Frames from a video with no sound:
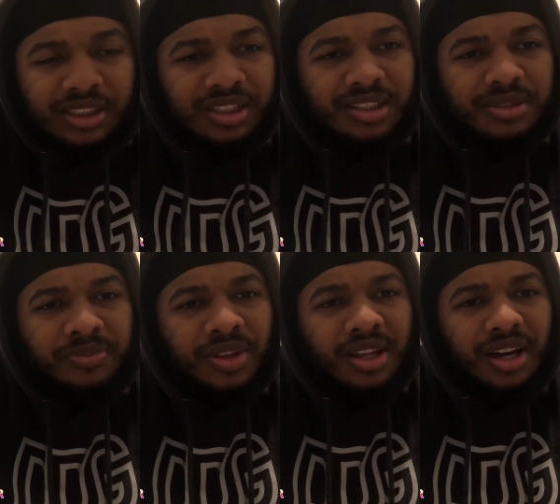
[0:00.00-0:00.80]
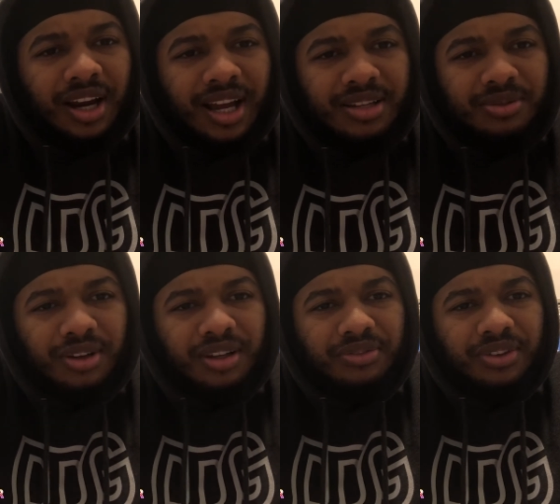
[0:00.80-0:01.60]
the the class
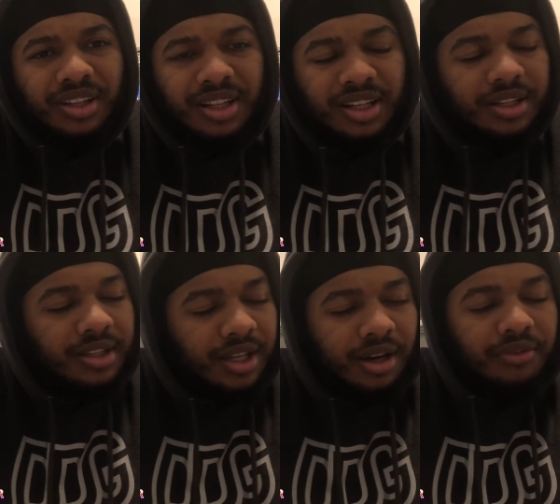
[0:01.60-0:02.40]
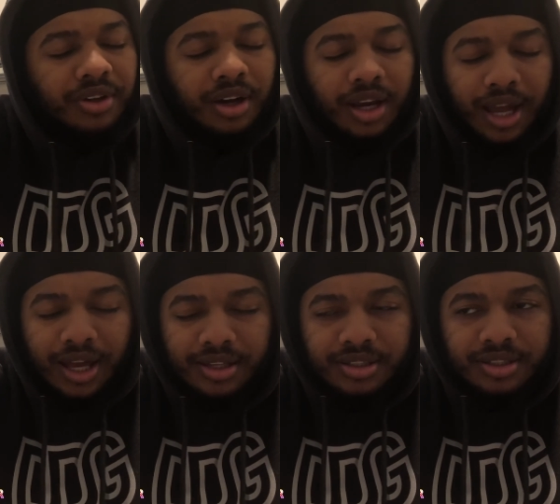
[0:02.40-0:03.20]
for the day of the
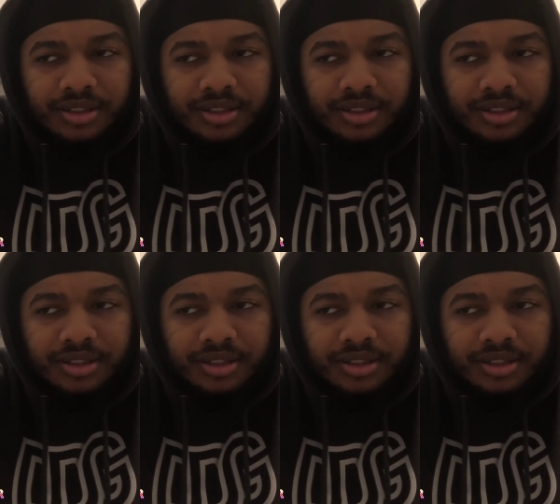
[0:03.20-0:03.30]
class.